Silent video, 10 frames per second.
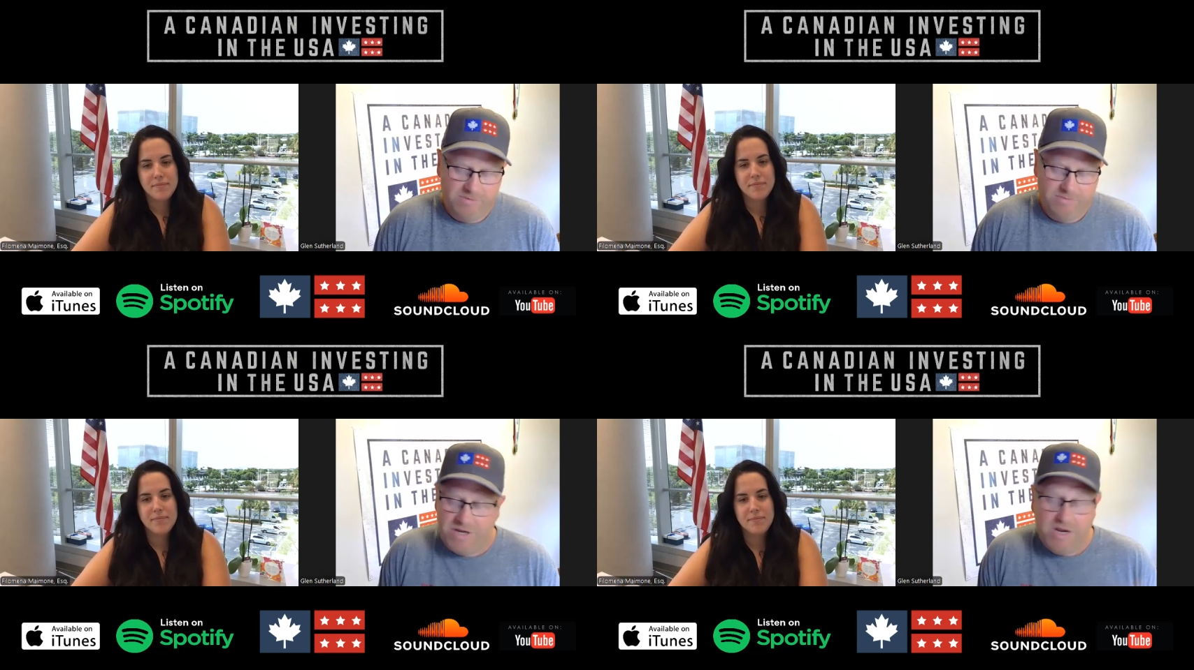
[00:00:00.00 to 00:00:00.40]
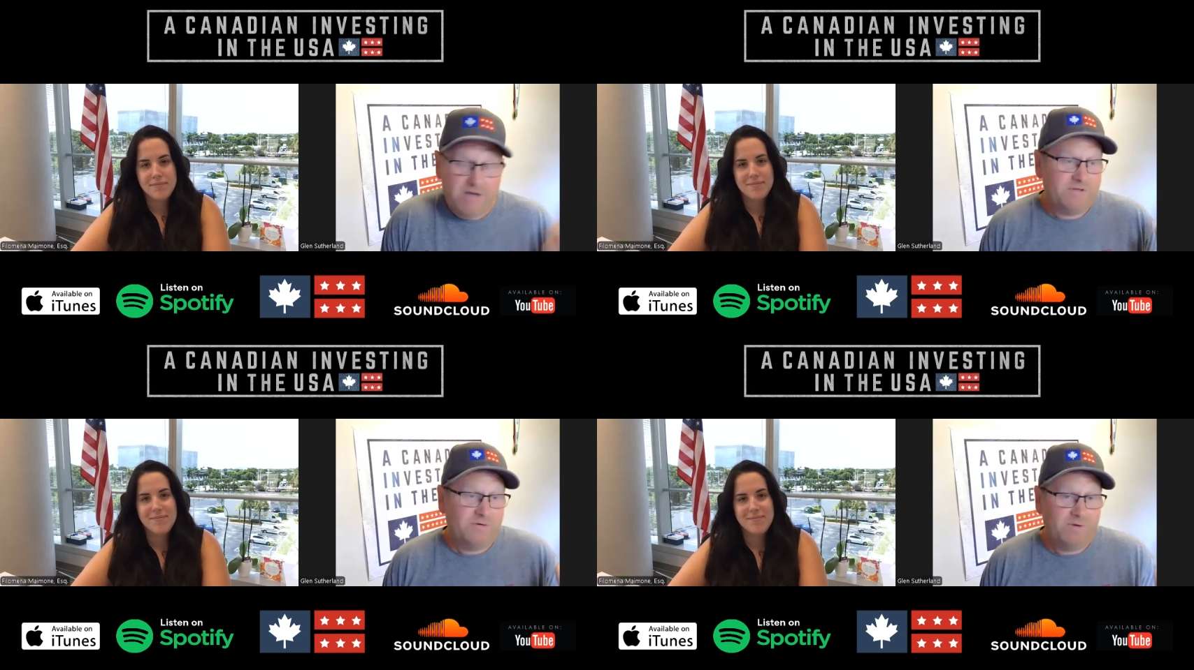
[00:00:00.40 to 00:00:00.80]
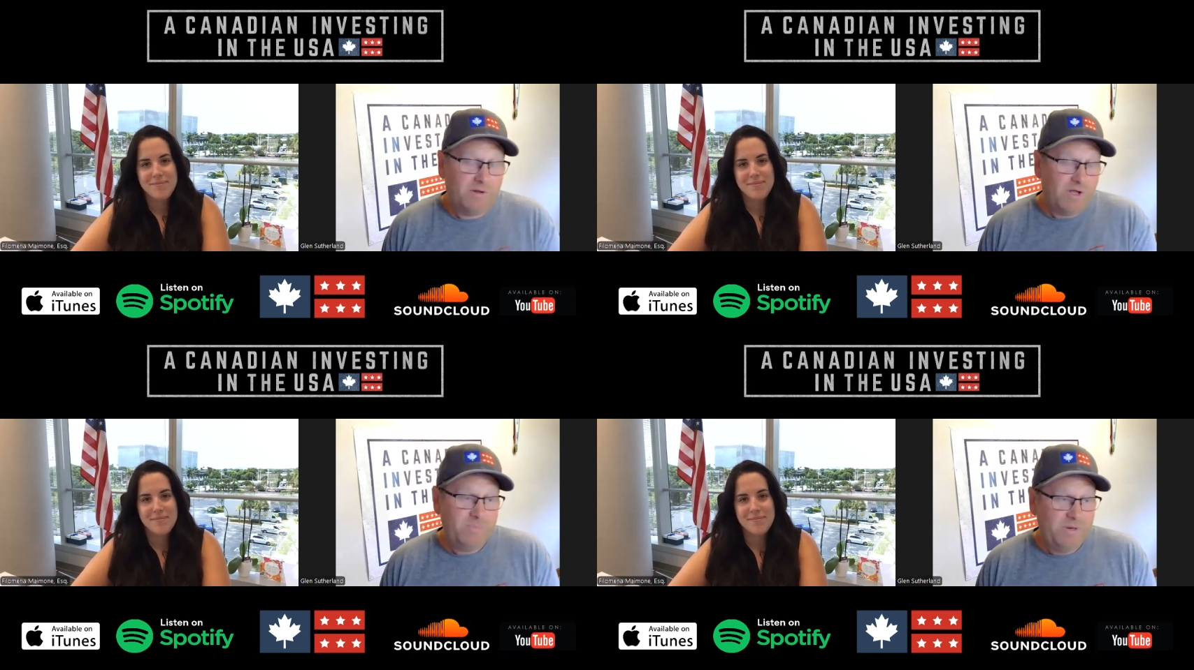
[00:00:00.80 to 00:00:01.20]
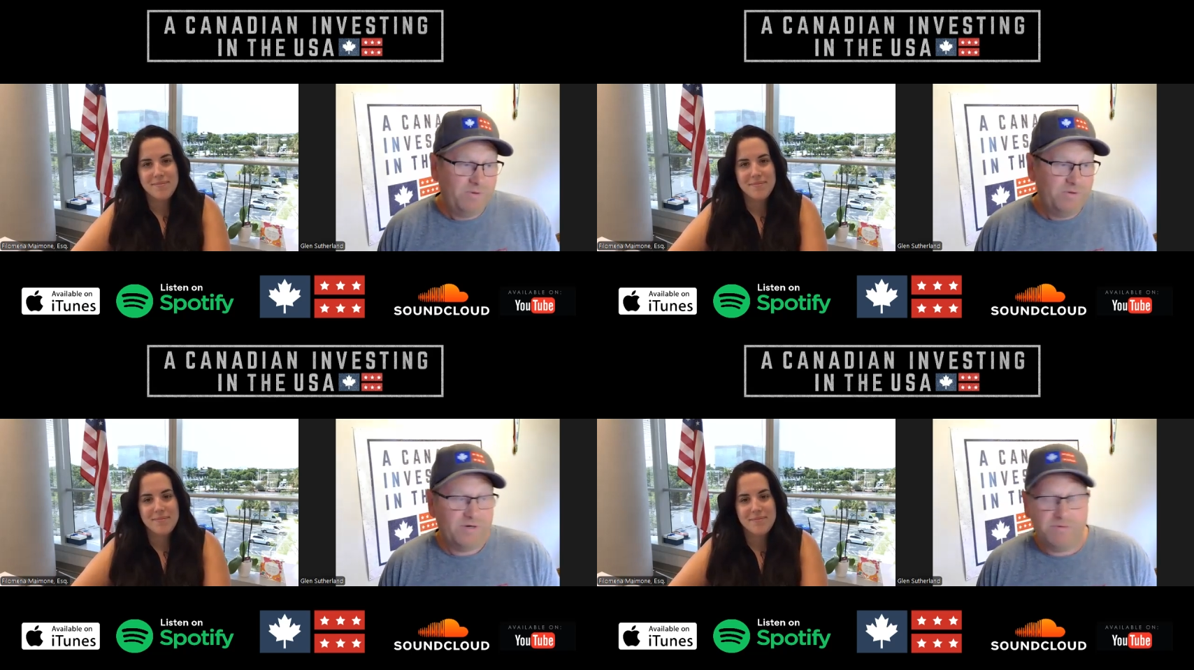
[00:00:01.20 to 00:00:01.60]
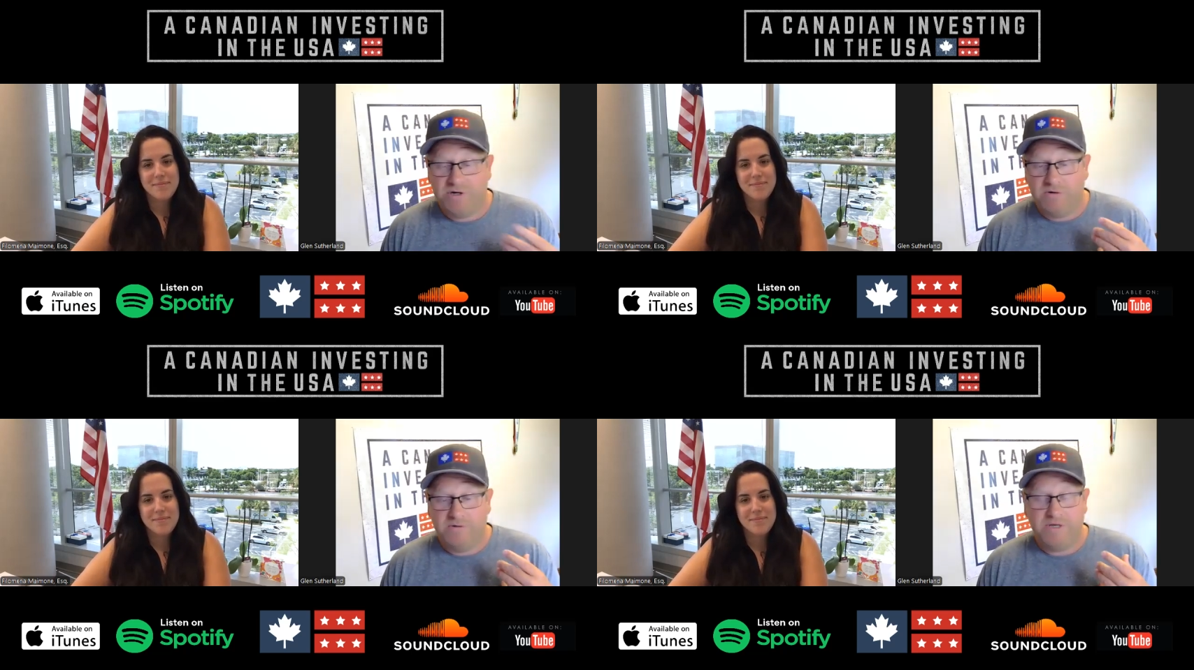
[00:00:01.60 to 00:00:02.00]
Speaker 1: Um, and yeah, so a lot of people don't
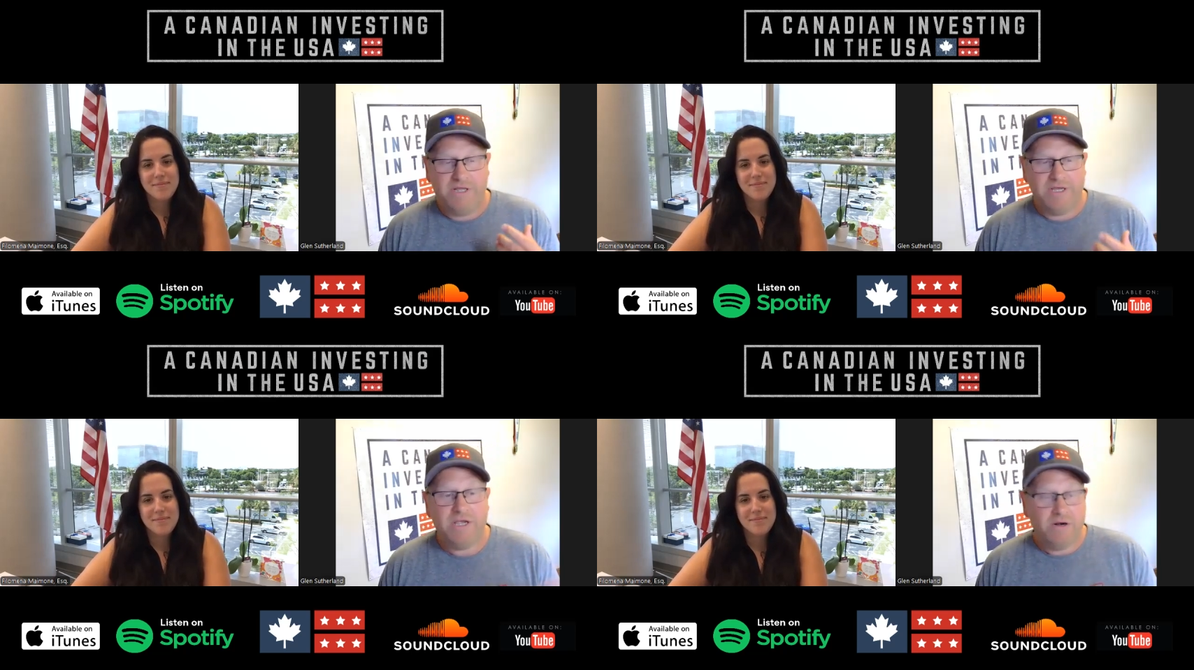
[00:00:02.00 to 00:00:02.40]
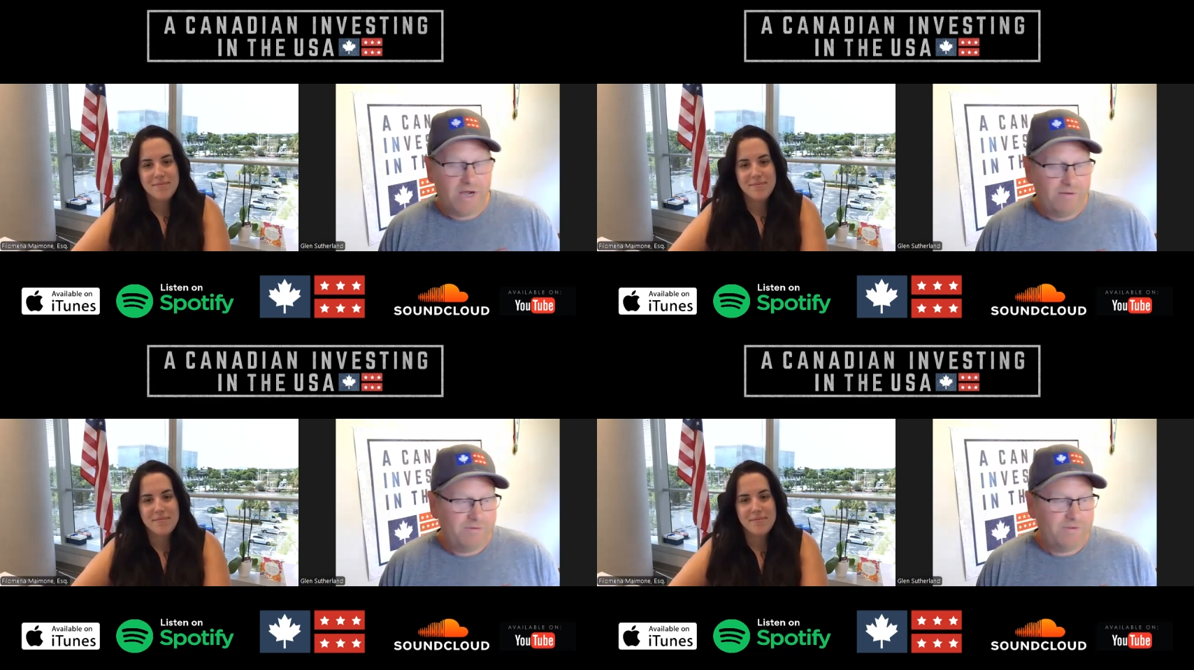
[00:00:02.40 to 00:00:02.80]
know that, like, you know,